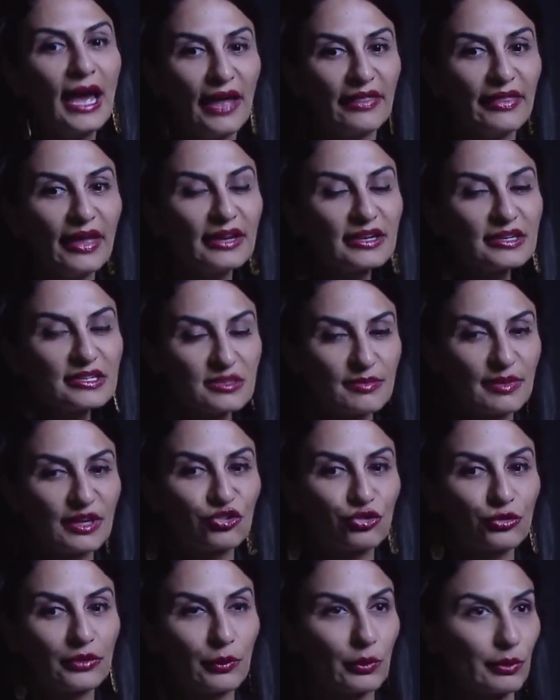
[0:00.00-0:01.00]
and that is to
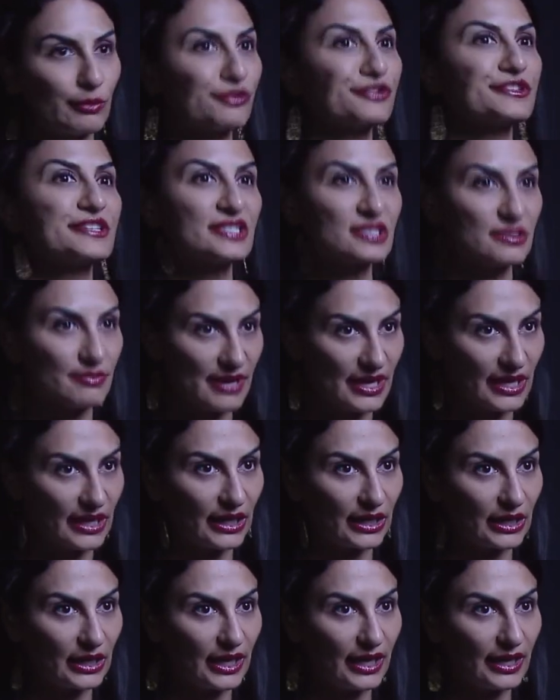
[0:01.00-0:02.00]
make sure that we're
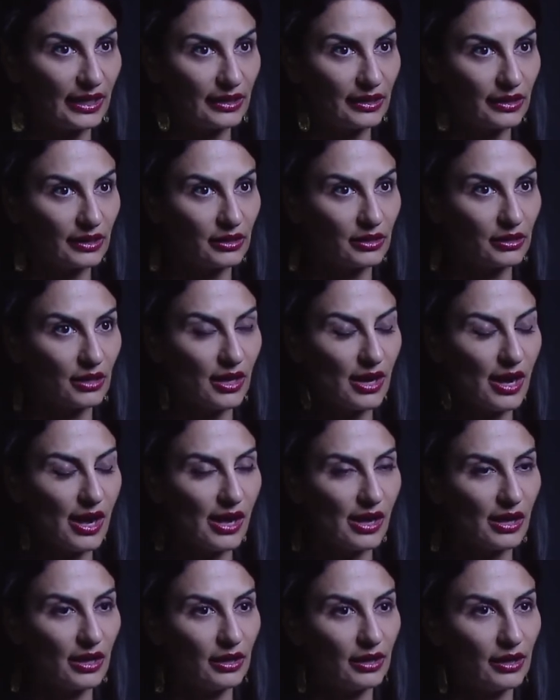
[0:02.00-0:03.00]
participating in
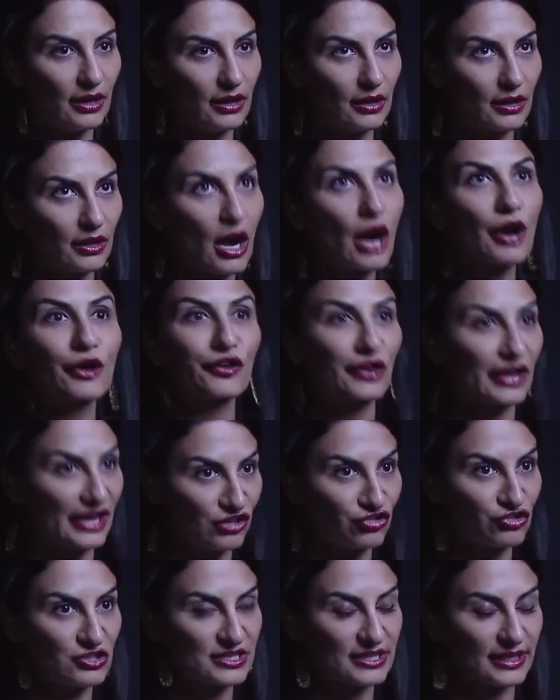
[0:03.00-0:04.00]
uh,
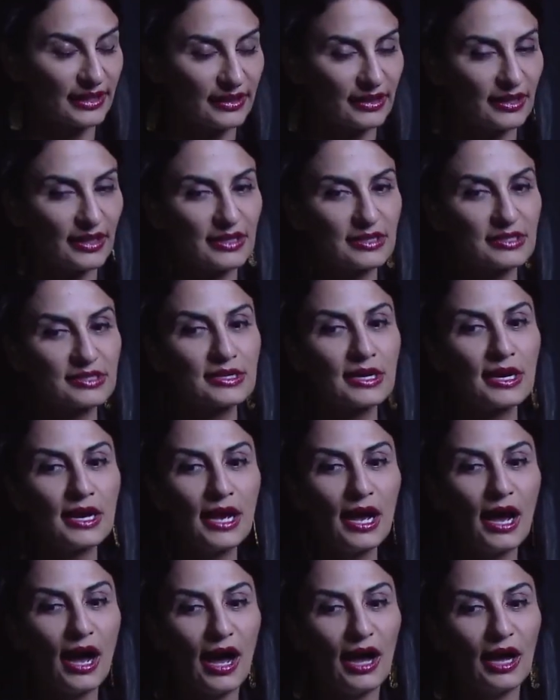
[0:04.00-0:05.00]
congregations like this,
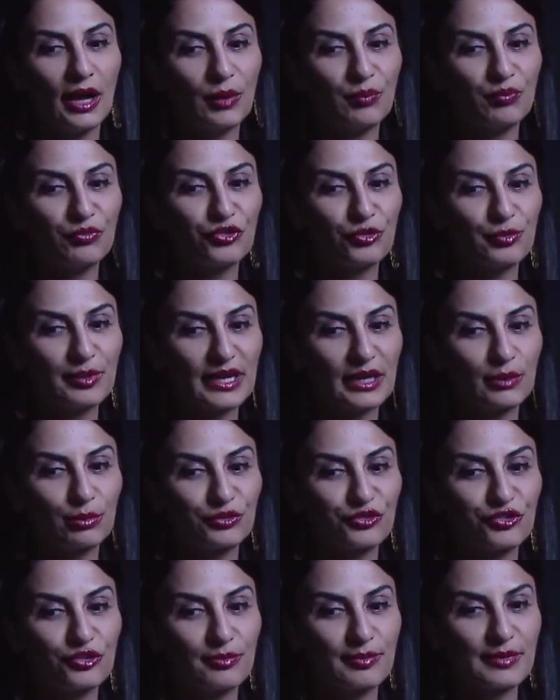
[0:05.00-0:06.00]
um, to be
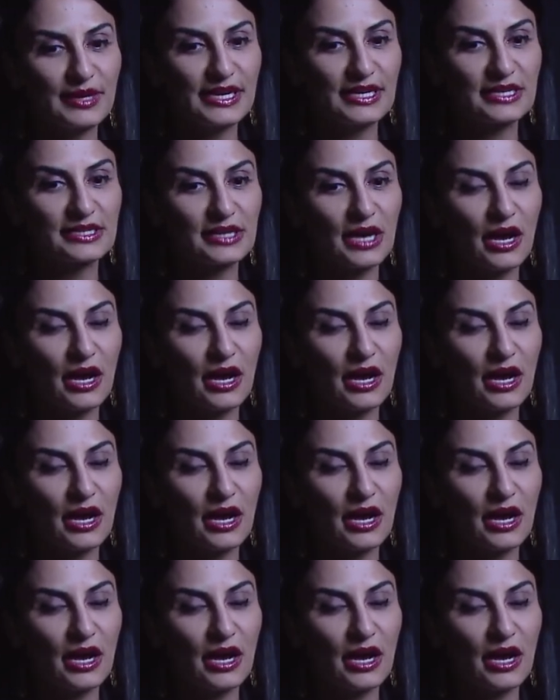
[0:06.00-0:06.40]
able to meet